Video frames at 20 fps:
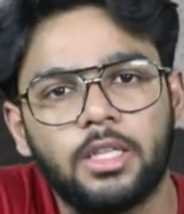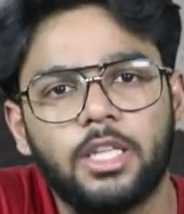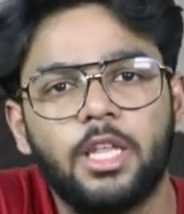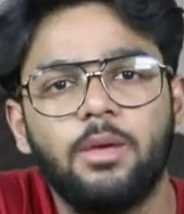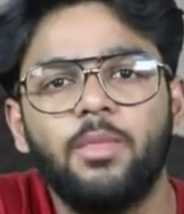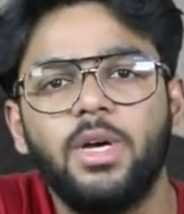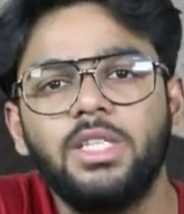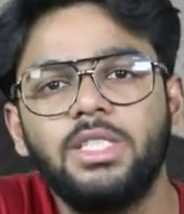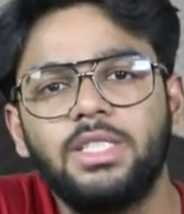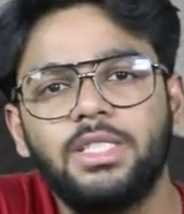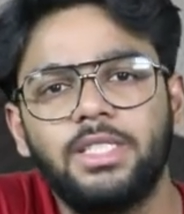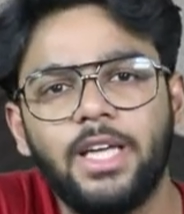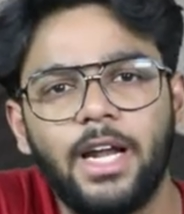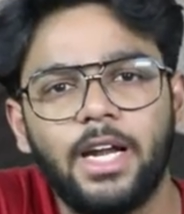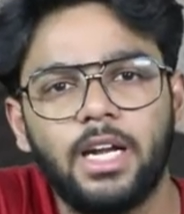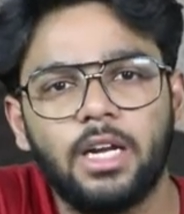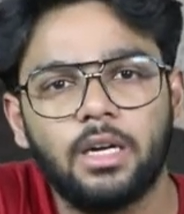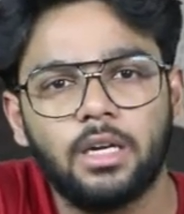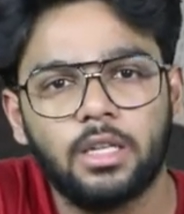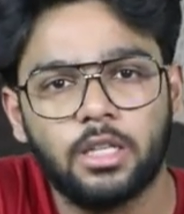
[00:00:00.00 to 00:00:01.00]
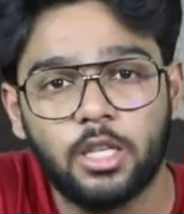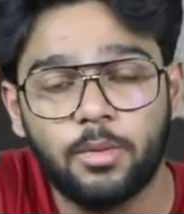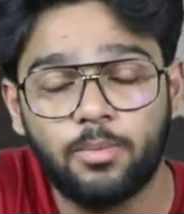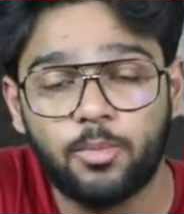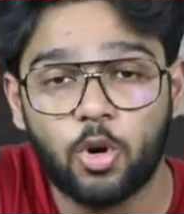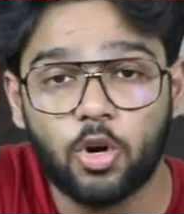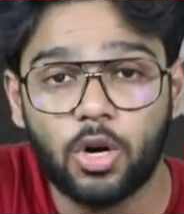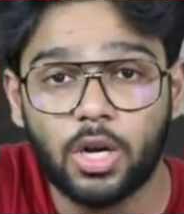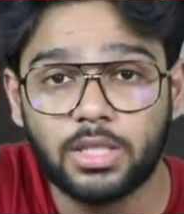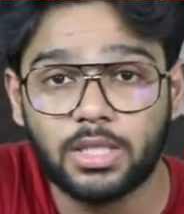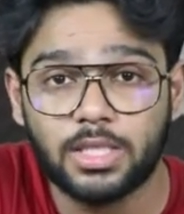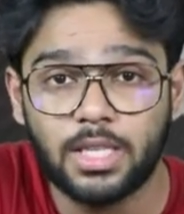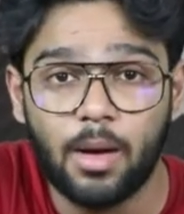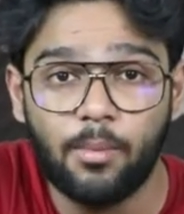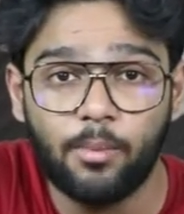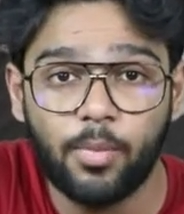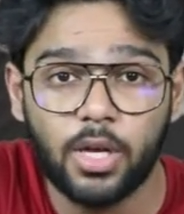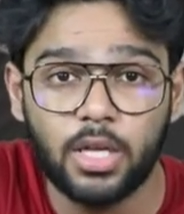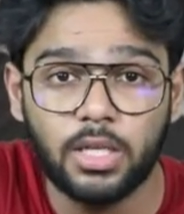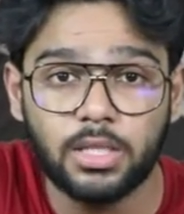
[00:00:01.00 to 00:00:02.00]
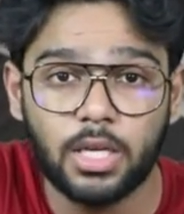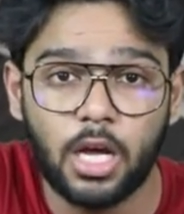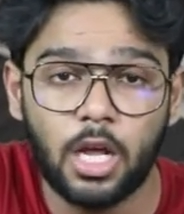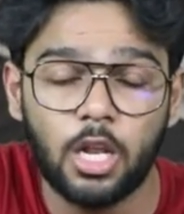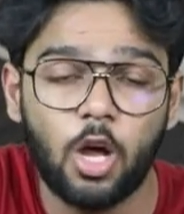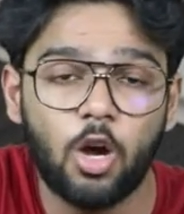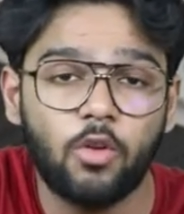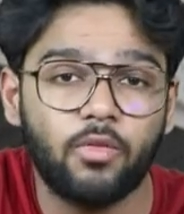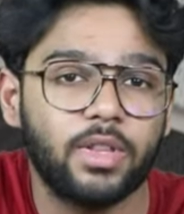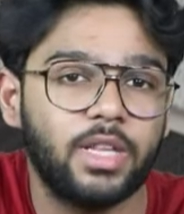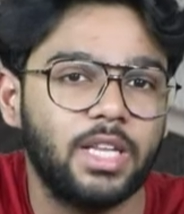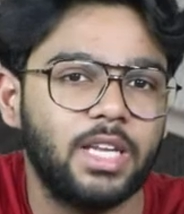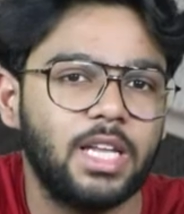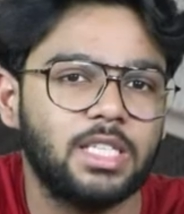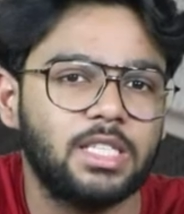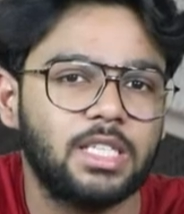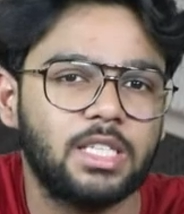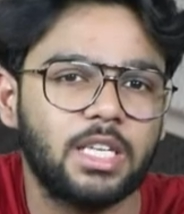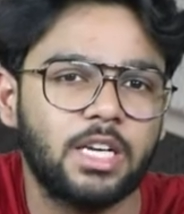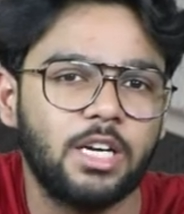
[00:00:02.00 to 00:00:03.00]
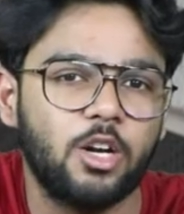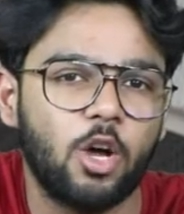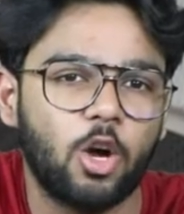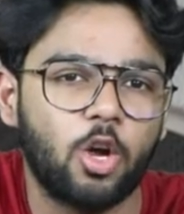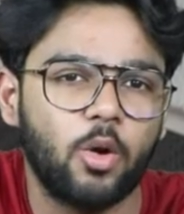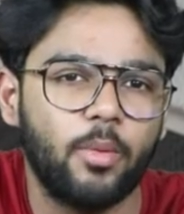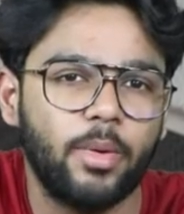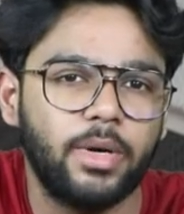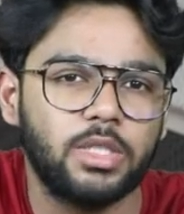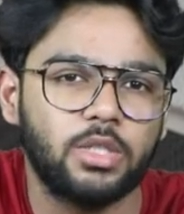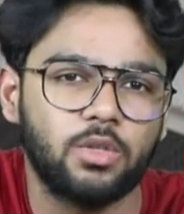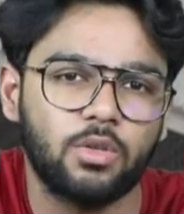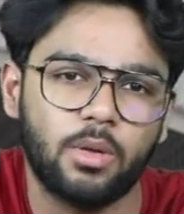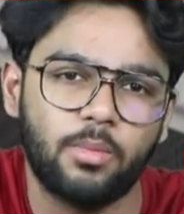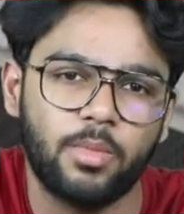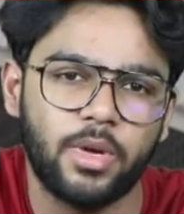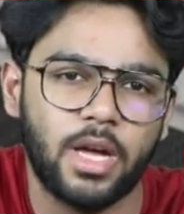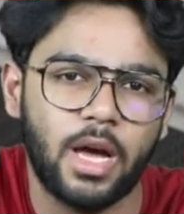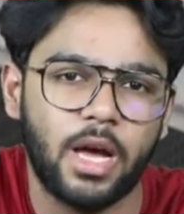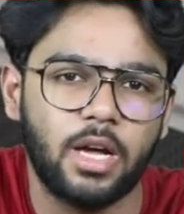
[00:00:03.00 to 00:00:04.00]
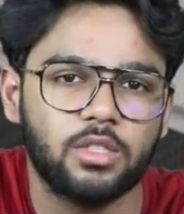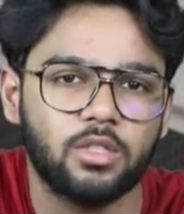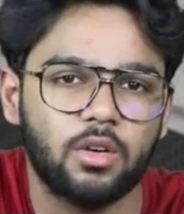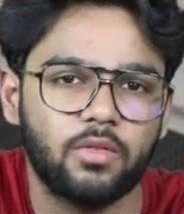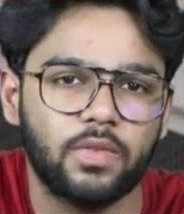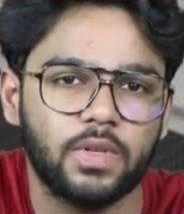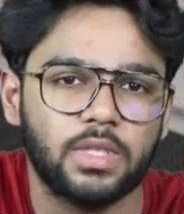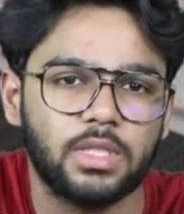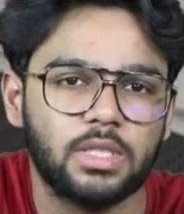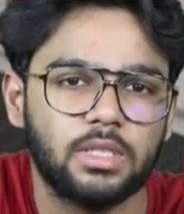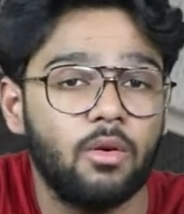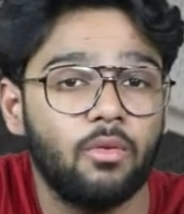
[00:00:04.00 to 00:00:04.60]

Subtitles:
They must send the product samples along with the necessary documents to the BIS office.